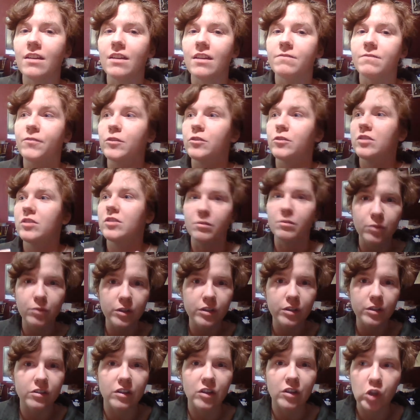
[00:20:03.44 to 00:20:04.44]
for some
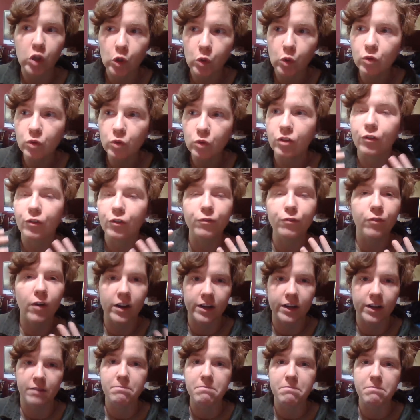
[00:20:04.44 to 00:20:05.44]
reason, lose their
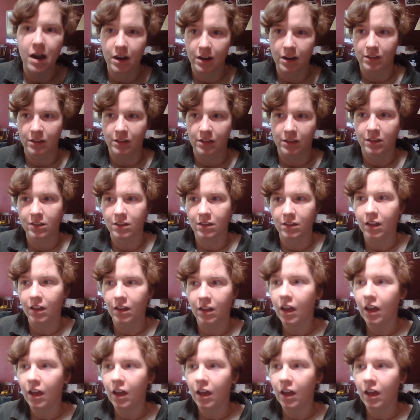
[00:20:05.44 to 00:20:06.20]
fucking minds.